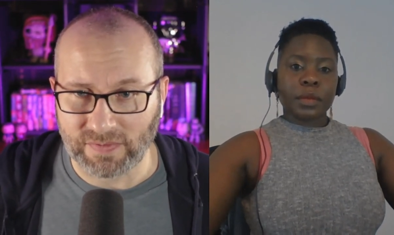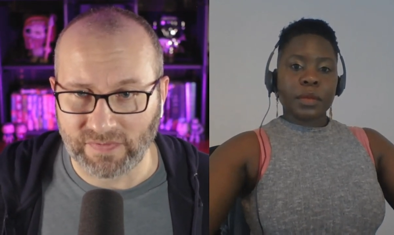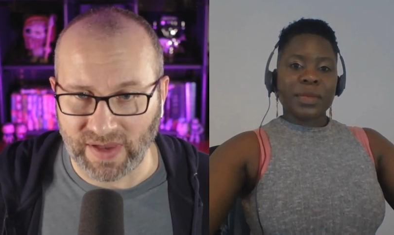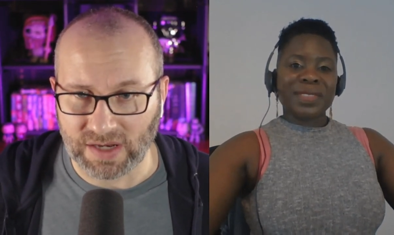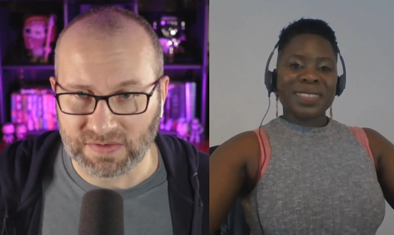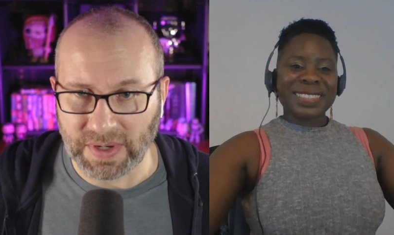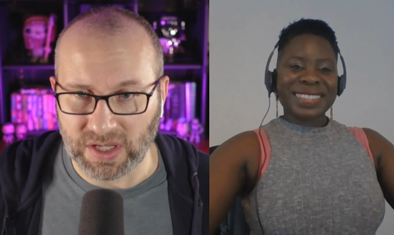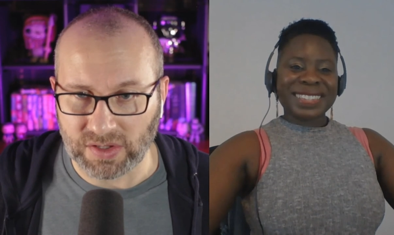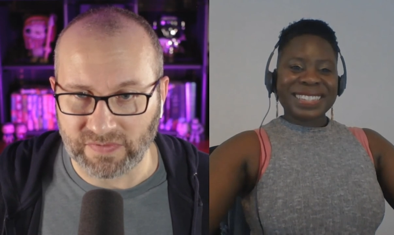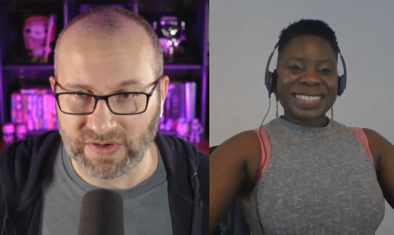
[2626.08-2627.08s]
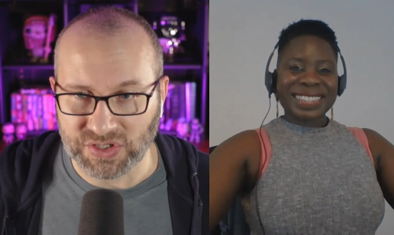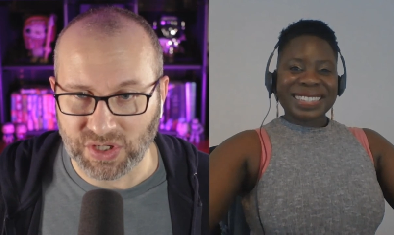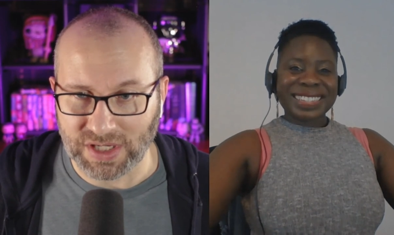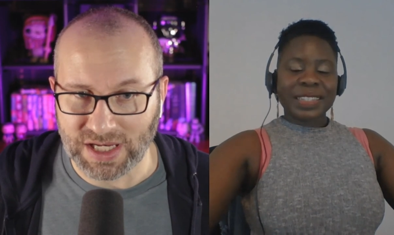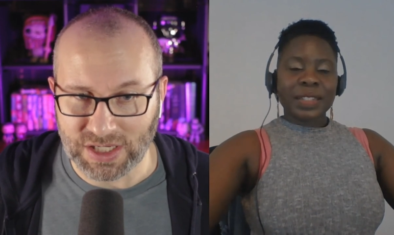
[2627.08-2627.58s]
Speaker 1: fan of speculative
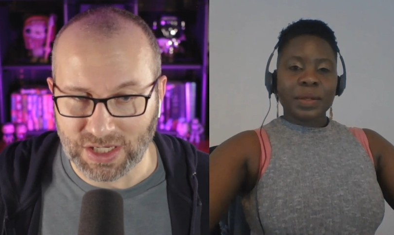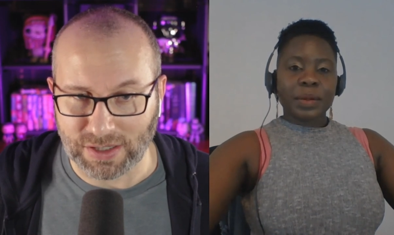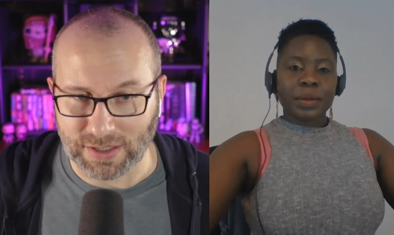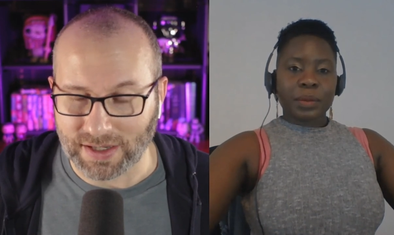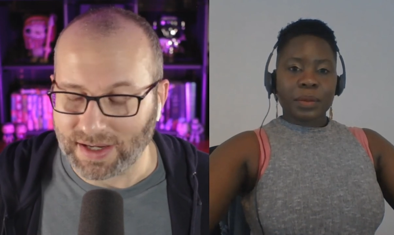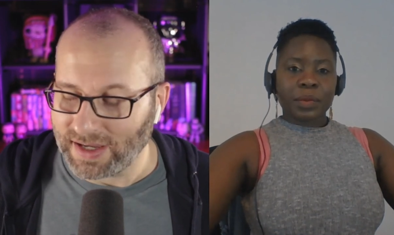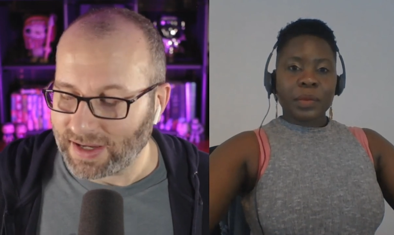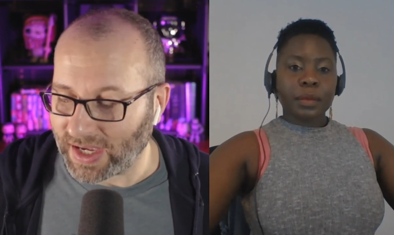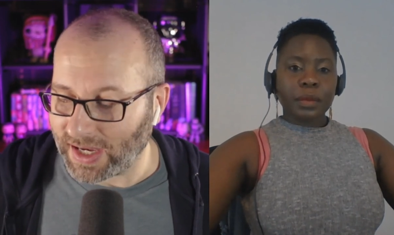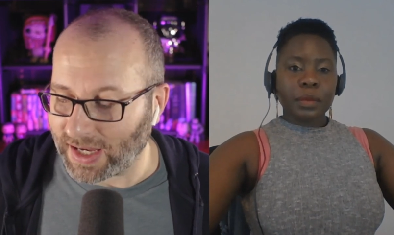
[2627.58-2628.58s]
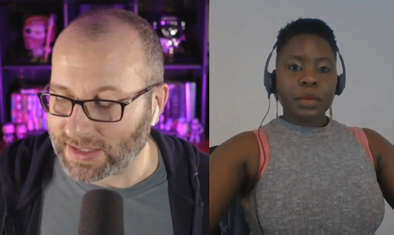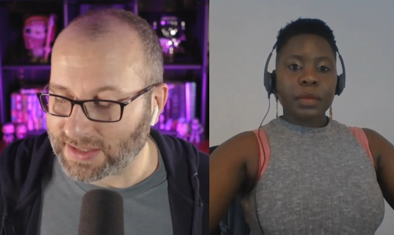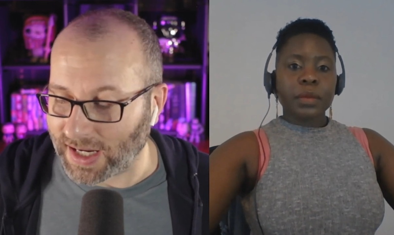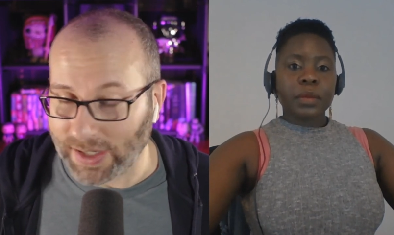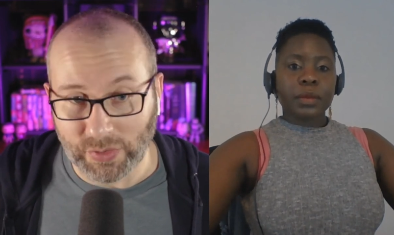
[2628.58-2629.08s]
fiction in here
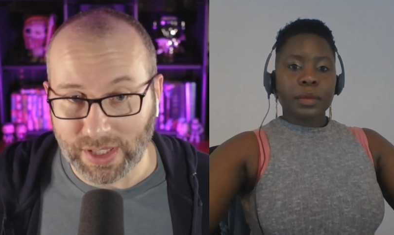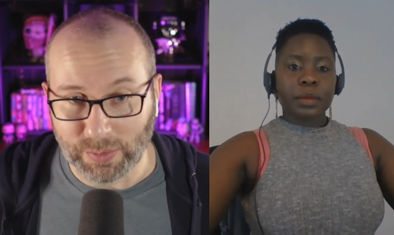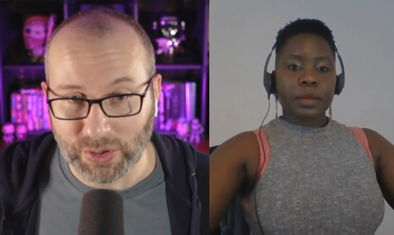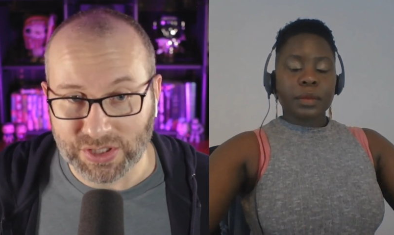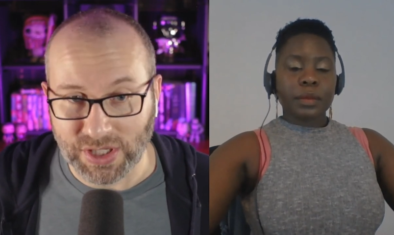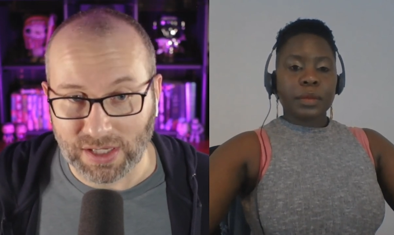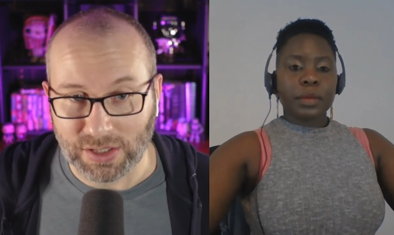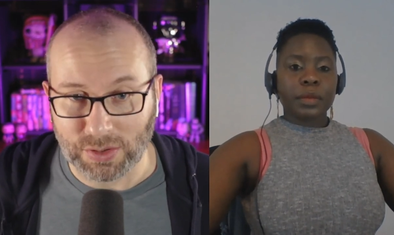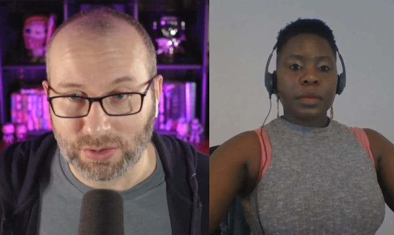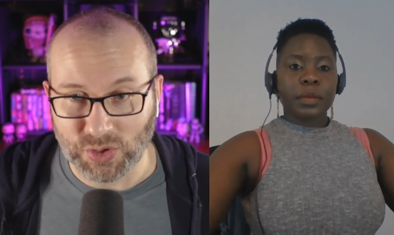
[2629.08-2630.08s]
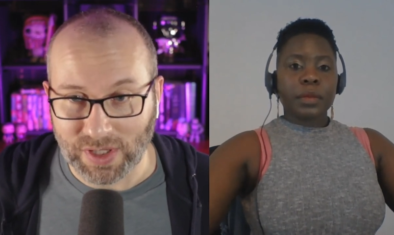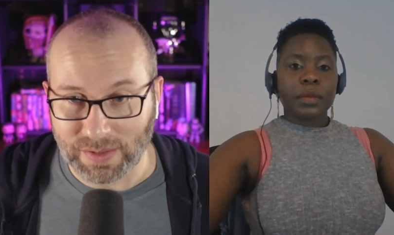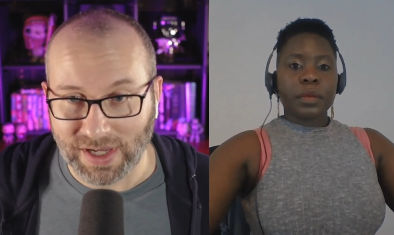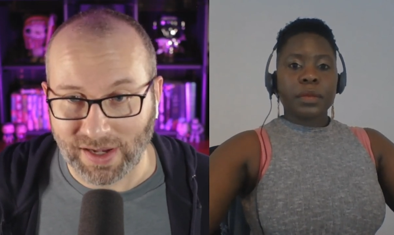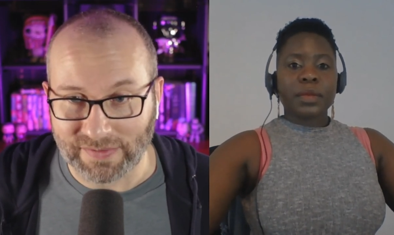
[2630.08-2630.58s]
and i really appreciate you joining
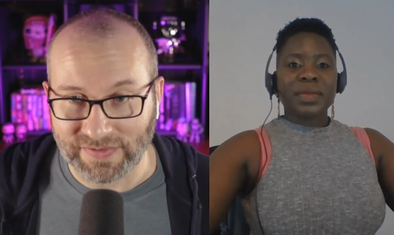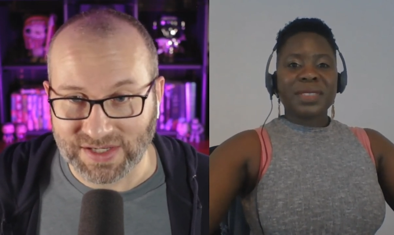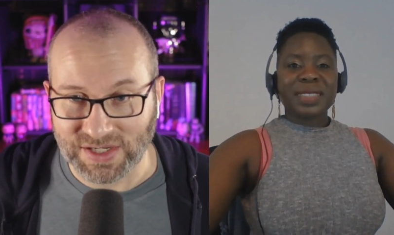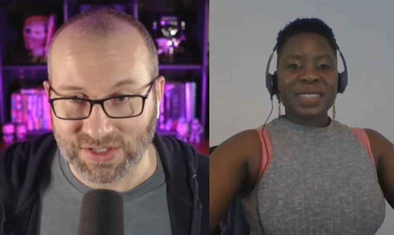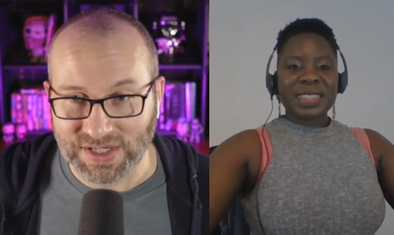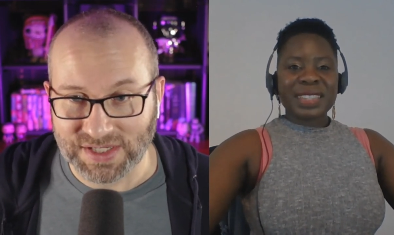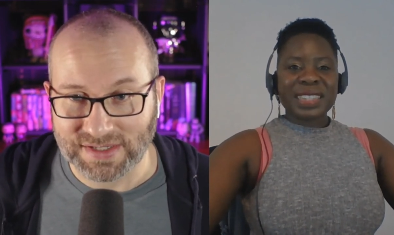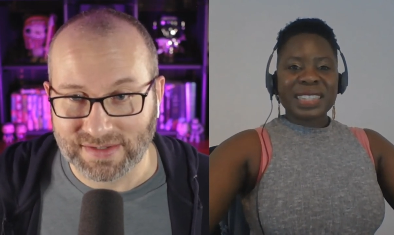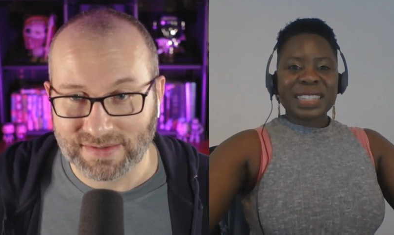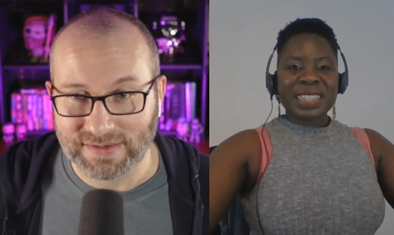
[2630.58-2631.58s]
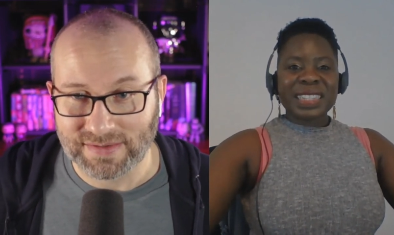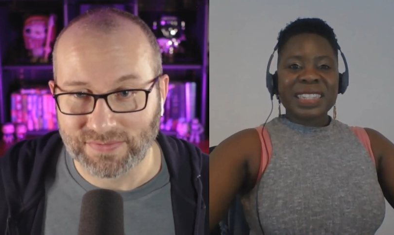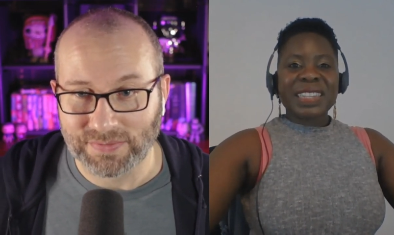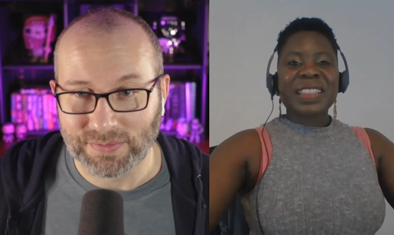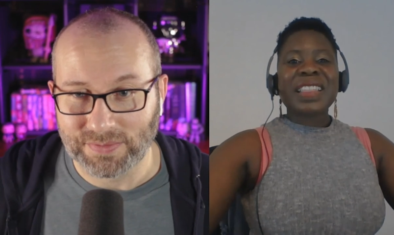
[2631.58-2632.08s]
me on fictitious
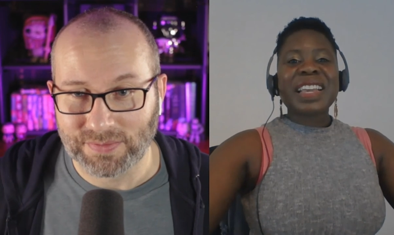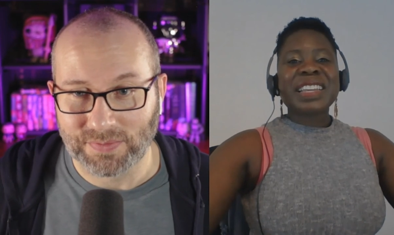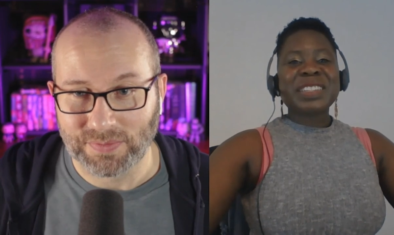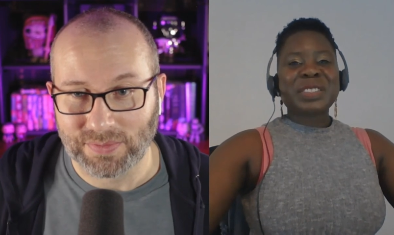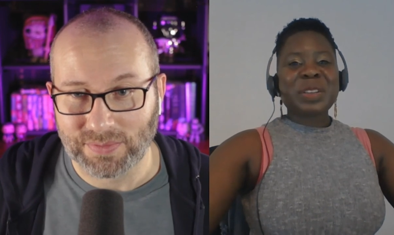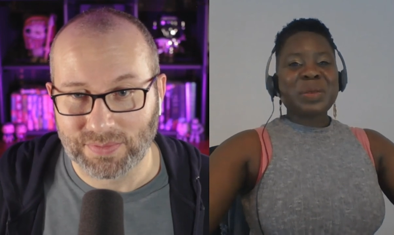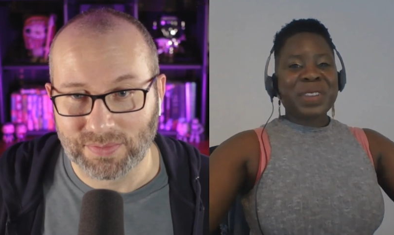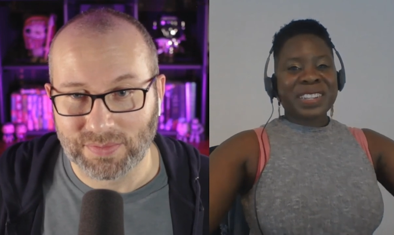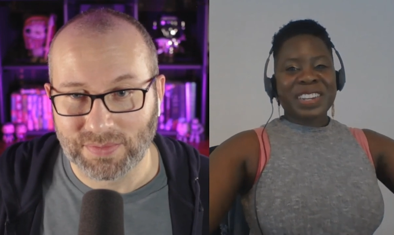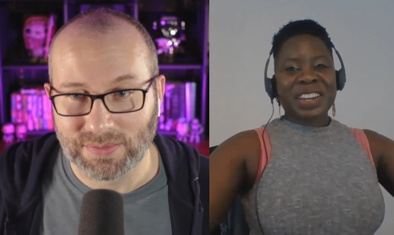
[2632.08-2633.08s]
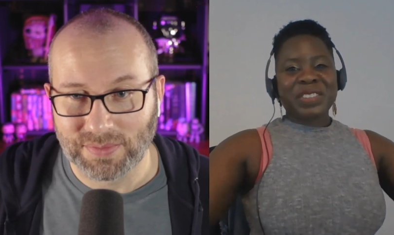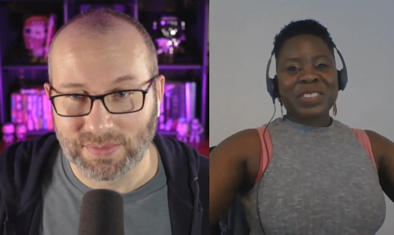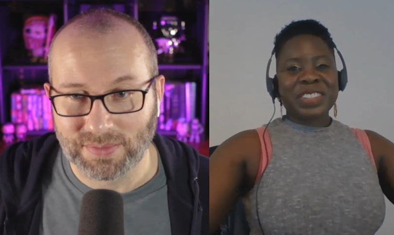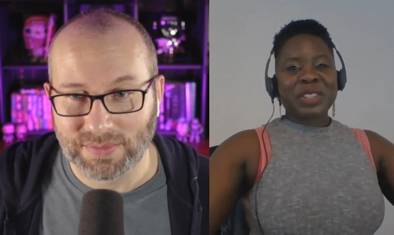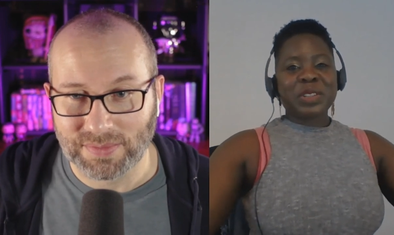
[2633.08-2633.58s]
Speaker 2: thank you so much
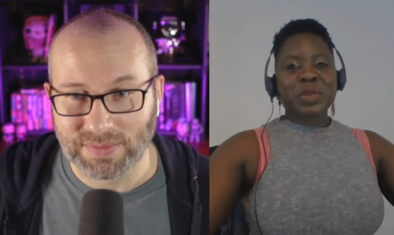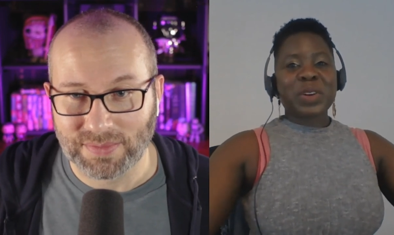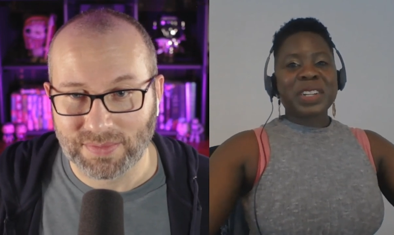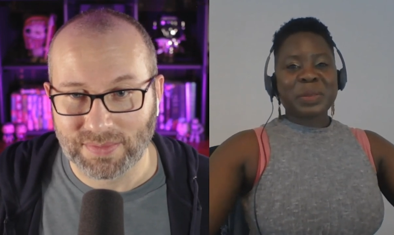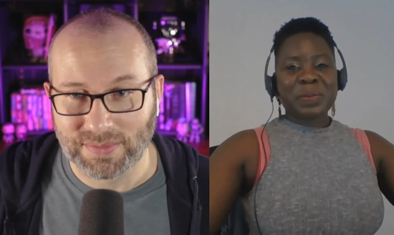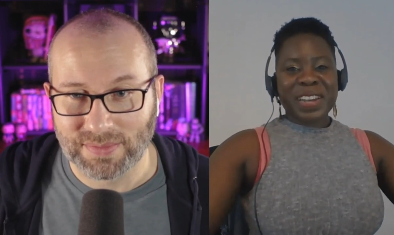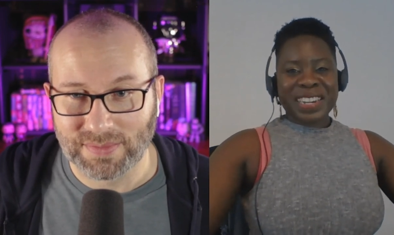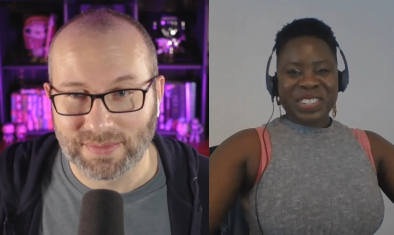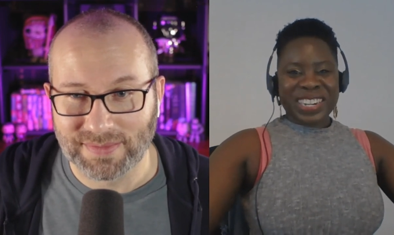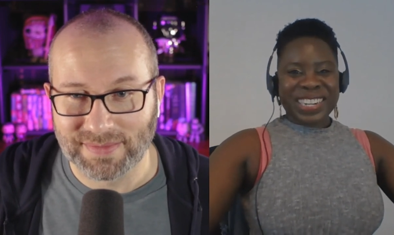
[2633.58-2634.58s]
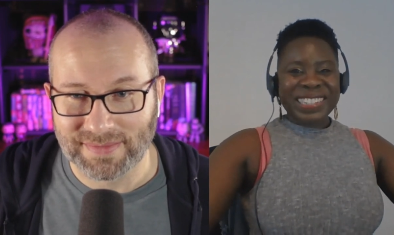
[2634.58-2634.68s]
edron this is quite a pleasure